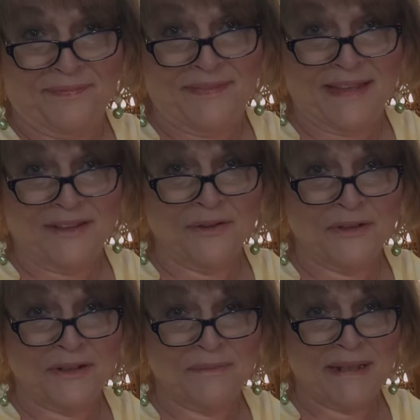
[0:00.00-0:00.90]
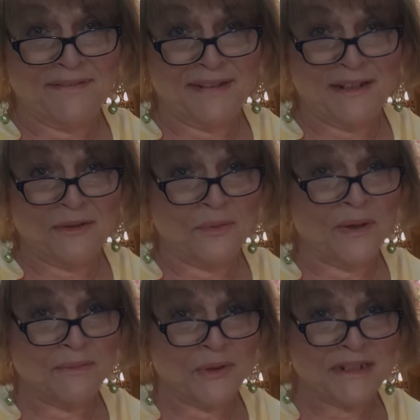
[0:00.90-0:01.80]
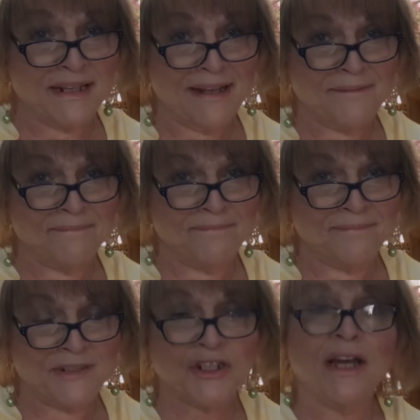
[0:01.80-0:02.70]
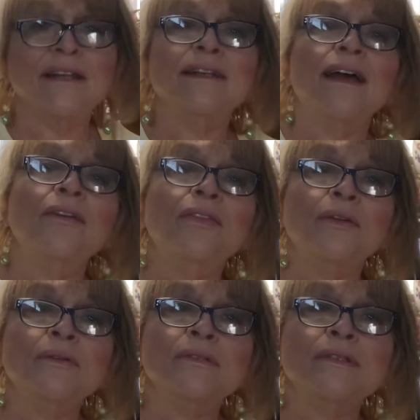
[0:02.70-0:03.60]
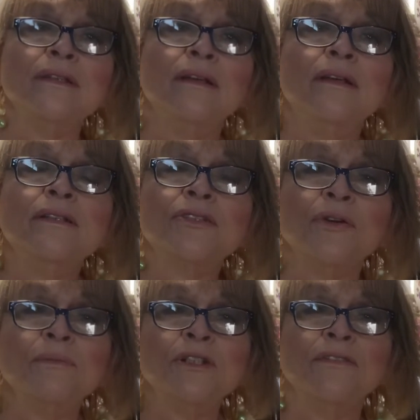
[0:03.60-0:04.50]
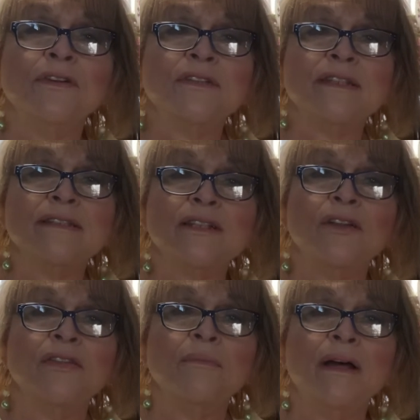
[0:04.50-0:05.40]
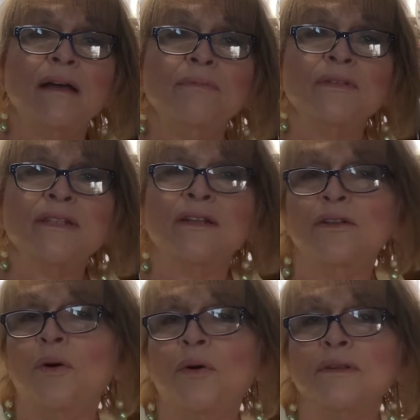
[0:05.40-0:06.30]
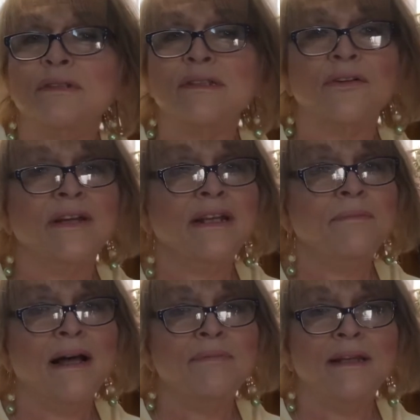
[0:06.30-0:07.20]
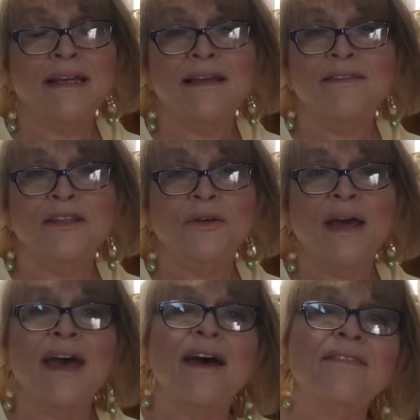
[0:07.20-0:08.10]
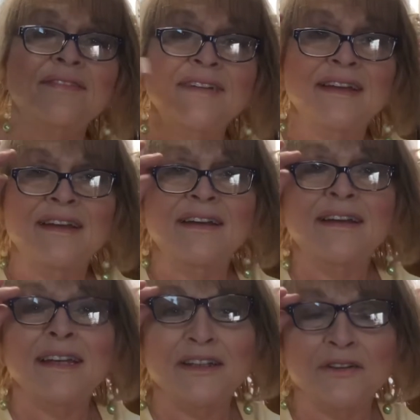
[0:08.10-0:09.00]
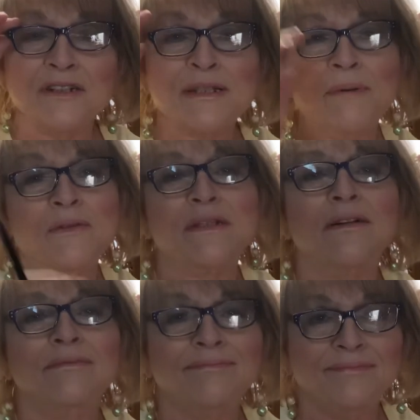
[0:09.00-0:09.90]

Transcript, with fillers: that you look at my video one more time. Jot down those scripture verses, look them up, use a concordance or any Bible aid that you have at your disposal,